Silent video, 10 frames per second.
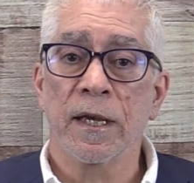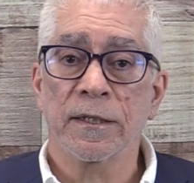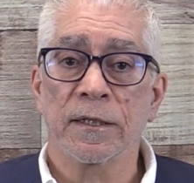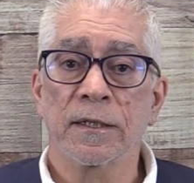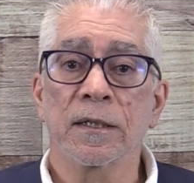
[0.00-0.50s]

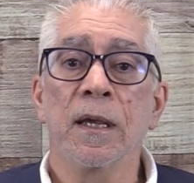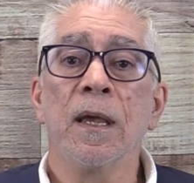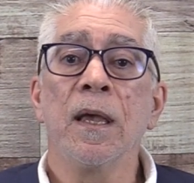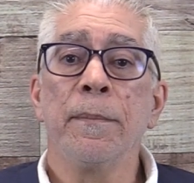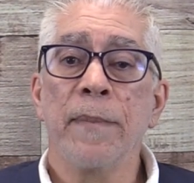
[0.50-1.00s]
license
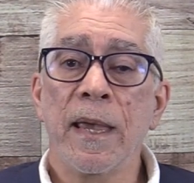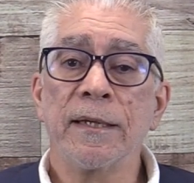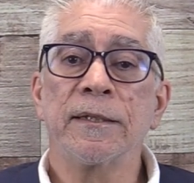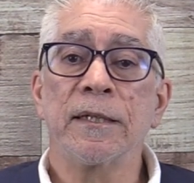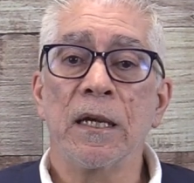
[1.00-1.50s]
may
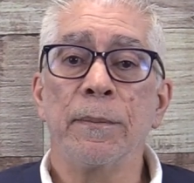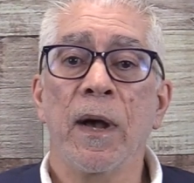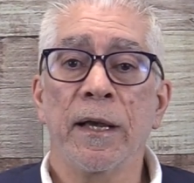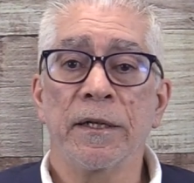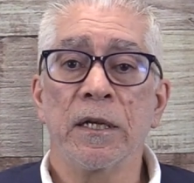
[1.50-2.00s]
seem
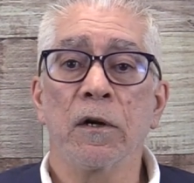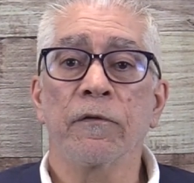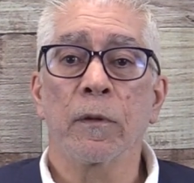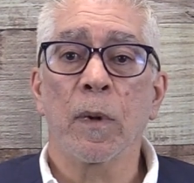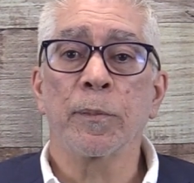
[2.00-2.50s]
ideal
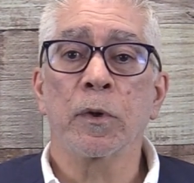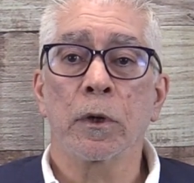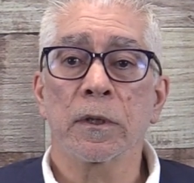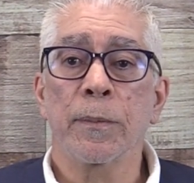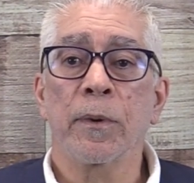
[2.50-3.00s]
from a
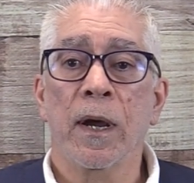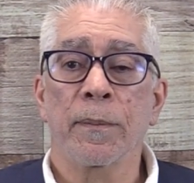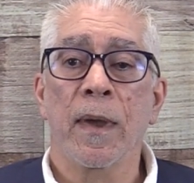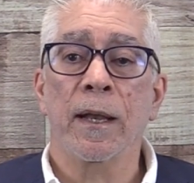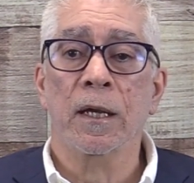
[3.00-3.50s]
purely
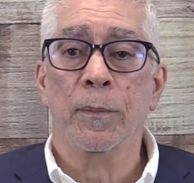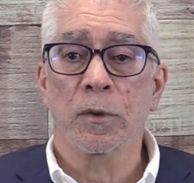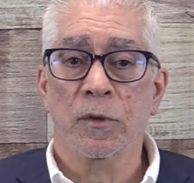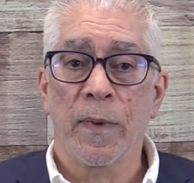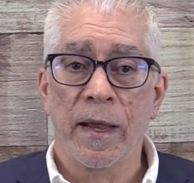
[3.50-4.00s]
pragmatic
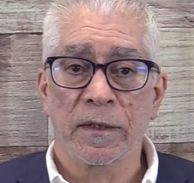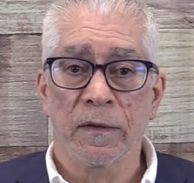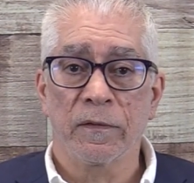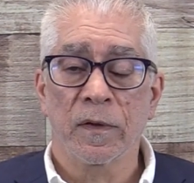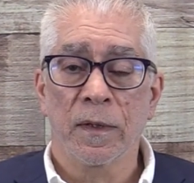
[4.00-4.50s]

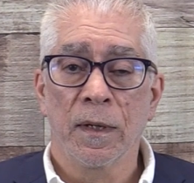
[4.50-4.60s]
perspective.